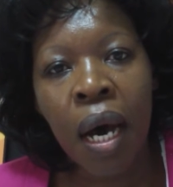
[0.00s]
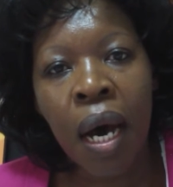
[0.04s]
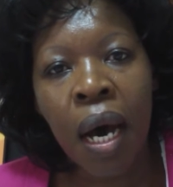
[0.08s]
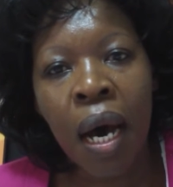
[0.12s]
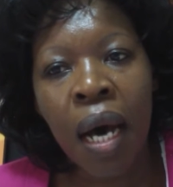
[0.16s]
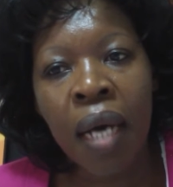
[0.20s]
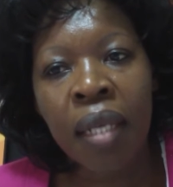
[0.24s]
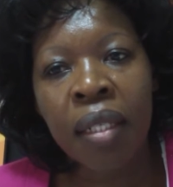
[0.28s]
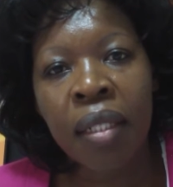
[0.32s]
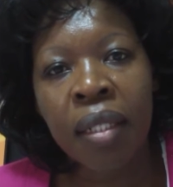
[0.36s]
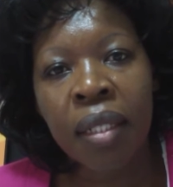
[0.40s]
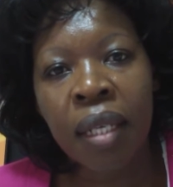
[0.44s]

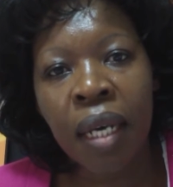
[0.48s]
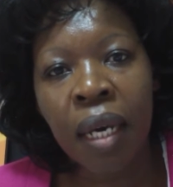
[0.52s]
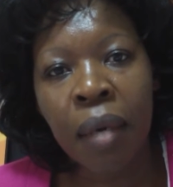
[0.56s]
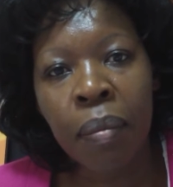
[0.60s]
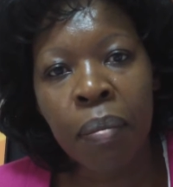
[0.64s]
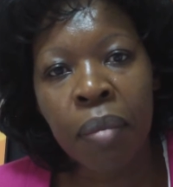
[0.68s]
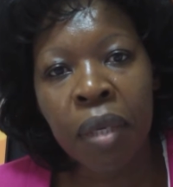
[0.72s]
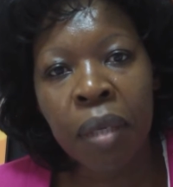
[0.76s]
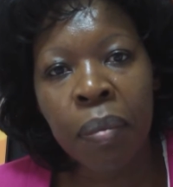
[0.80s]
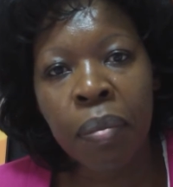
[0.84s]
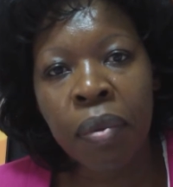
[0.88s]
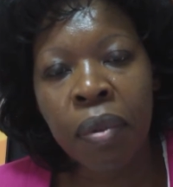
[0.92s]
and young
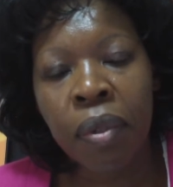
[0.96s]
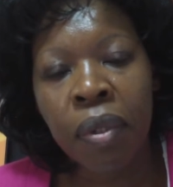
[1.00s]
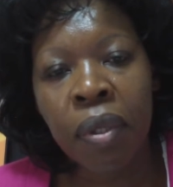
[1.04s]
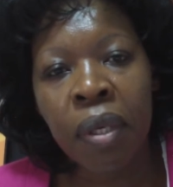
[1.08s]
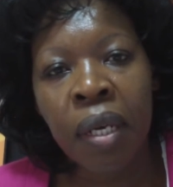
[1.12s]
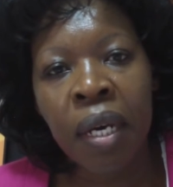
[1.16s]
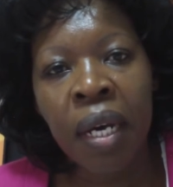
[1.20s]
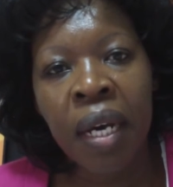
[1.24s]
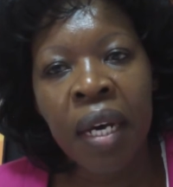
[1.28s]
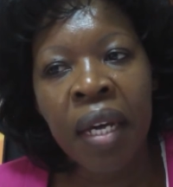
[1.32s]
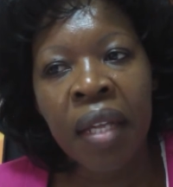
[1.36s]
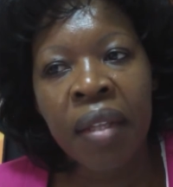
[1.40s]
people
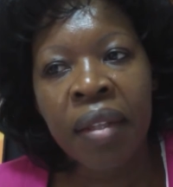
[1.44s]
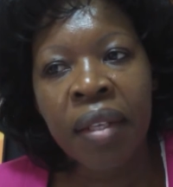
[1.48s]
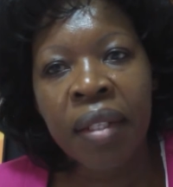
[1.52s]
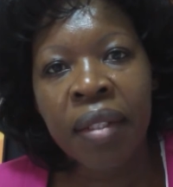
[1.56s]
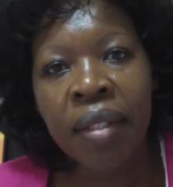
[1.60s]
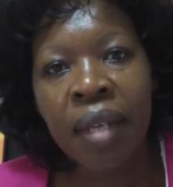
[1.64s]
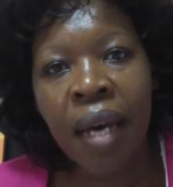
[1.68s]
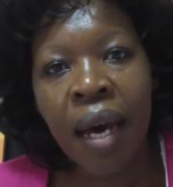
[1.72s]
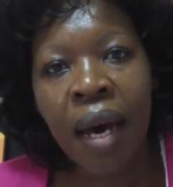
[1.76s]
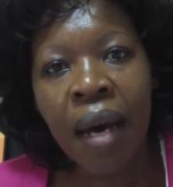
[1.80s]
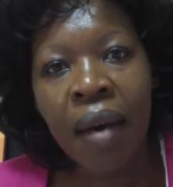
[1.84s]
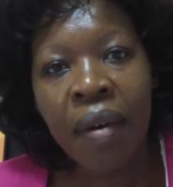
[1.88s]

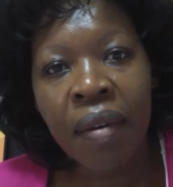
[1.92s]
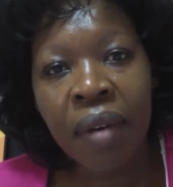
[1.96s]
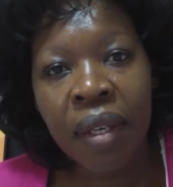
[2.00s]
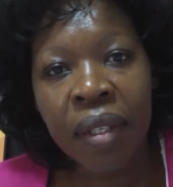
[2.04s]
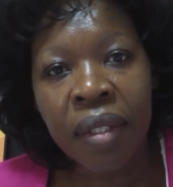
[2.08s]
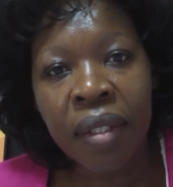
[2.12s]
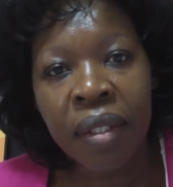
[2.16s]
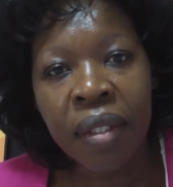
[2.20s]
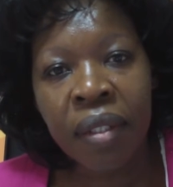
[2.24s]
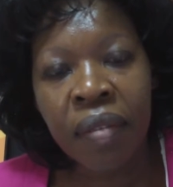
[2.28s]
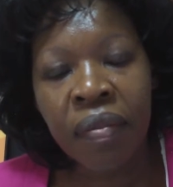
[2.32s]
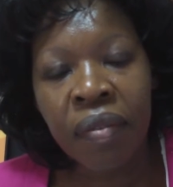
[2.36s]
that are
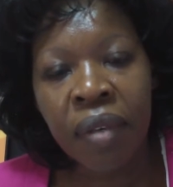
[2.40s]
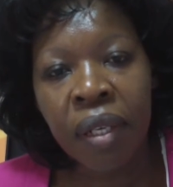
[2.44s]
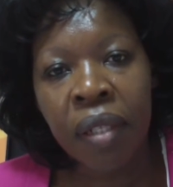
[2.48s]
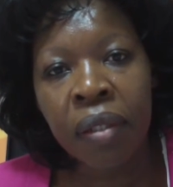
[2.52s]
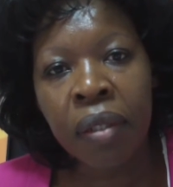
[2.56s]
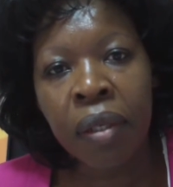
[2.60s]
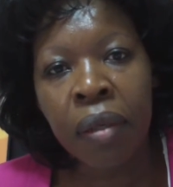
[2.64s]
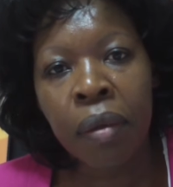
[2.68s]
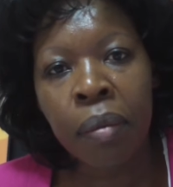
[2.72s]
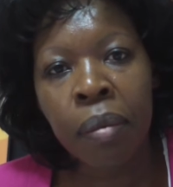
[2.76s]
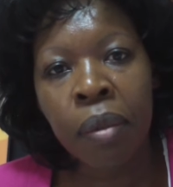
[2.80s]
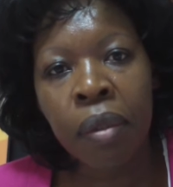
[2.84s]
rendered
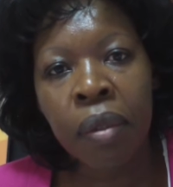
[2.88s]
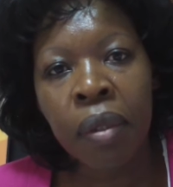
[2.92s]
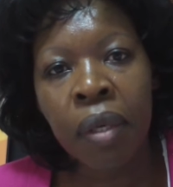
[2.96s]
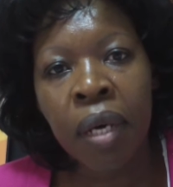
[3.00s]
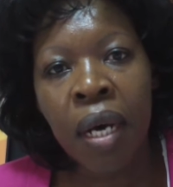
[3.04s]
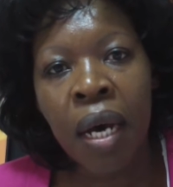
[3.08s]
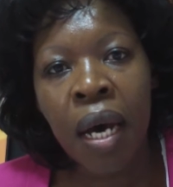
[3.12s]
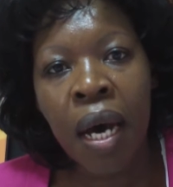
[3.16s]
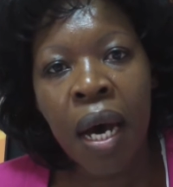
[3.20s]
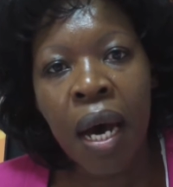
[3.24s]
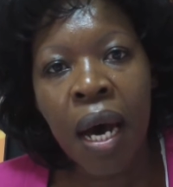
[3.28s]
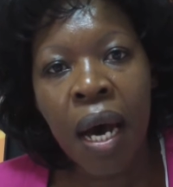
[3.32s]
vulnerable
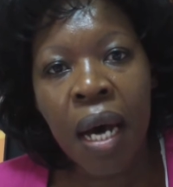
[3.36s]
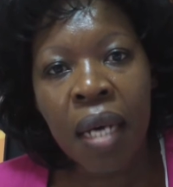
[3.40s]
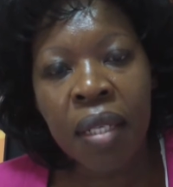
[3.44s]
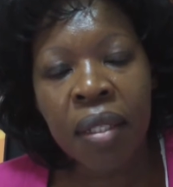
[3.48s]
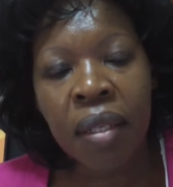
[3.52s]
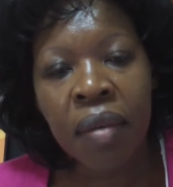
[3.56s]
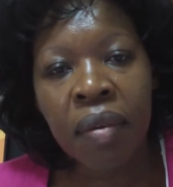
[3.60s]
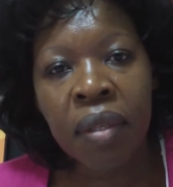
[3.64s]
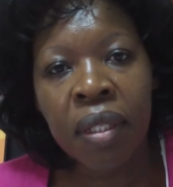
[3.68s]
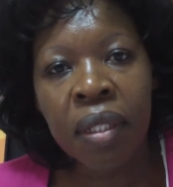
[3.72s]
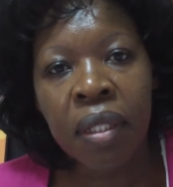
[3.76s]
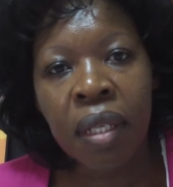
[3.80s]
as
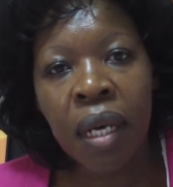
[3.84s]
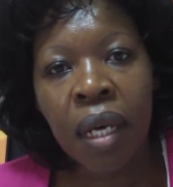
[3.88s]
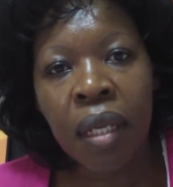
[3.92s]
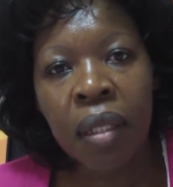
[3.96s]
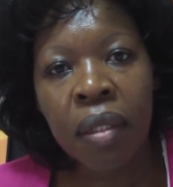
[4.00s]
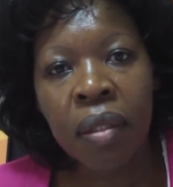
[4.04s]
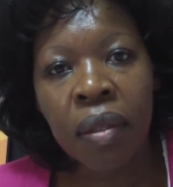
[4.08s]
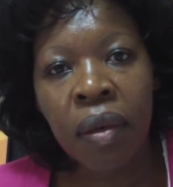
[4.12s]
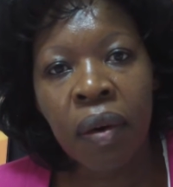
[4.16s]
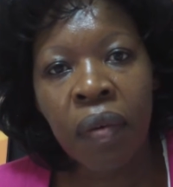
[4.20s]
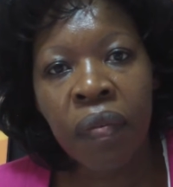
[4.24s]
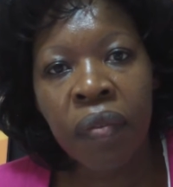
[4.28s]
a result
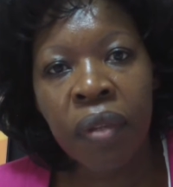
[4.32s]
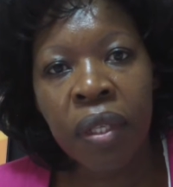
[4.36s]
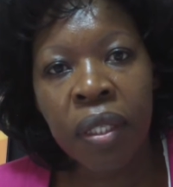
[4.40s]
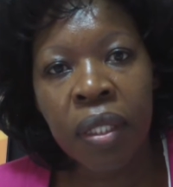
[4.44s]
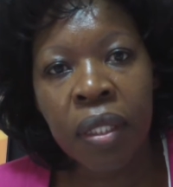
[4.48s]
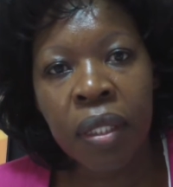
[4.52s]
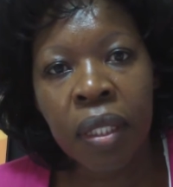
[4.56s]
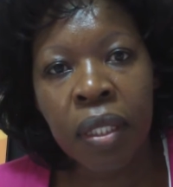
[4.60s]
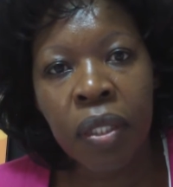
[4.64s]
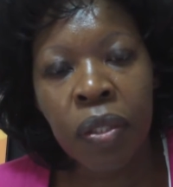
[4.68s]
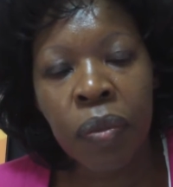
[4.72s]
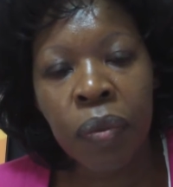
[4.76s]
of this
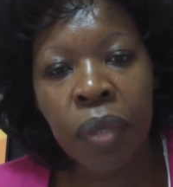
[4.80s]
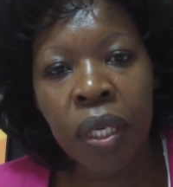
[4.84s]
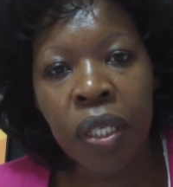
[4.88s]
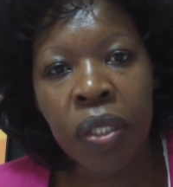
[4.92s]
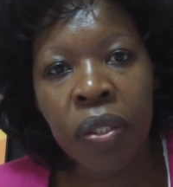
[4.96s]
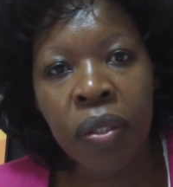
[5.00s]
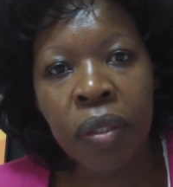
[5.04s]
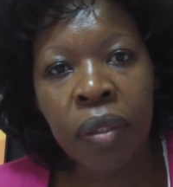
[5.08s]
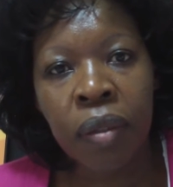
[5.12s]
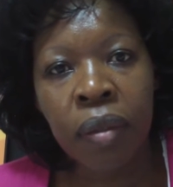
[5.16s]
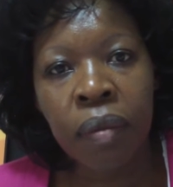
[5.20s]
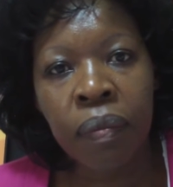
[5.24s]

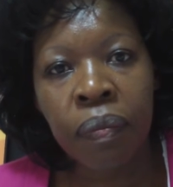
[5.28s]
situation.